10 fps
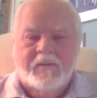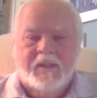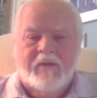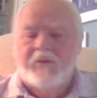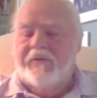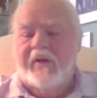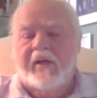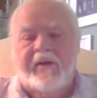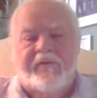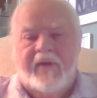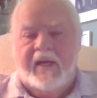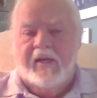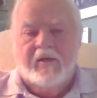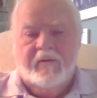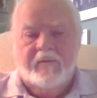he was very
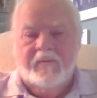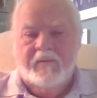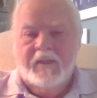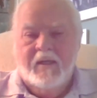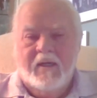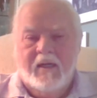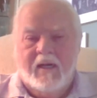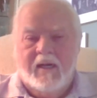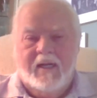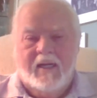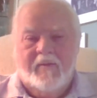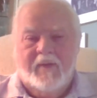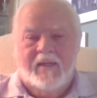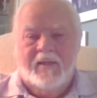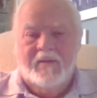fair. I
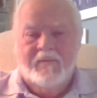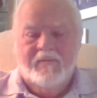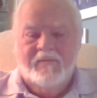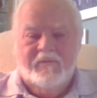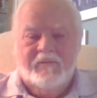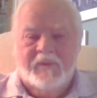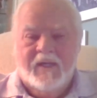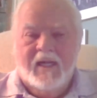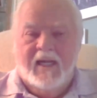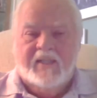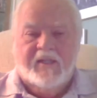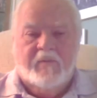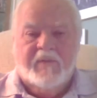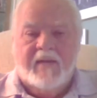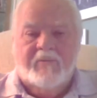mean, and
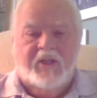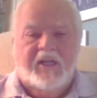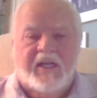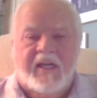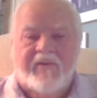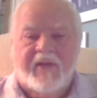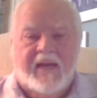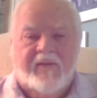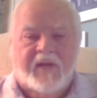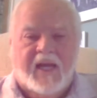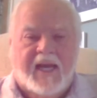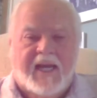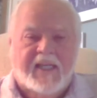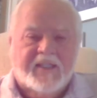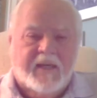sometimes you didn't even have to
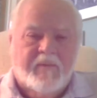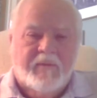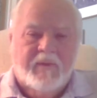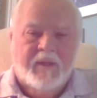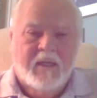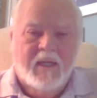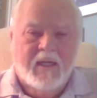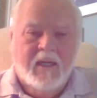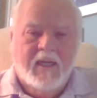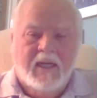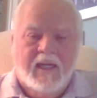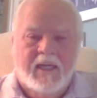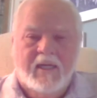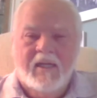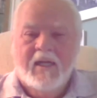ask him.
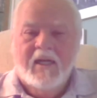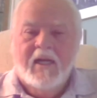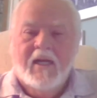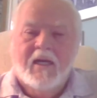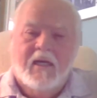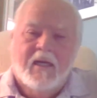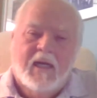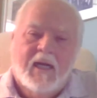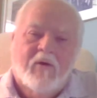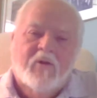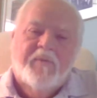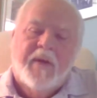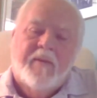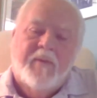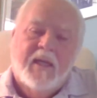And I
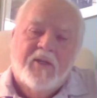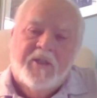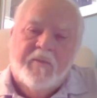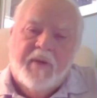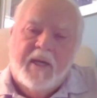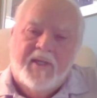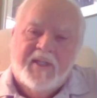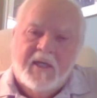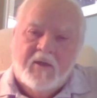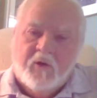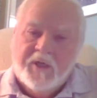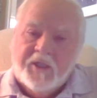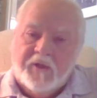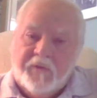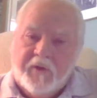used to babysit
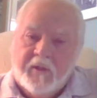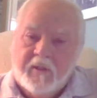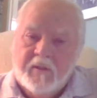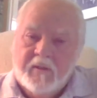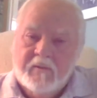Christopher.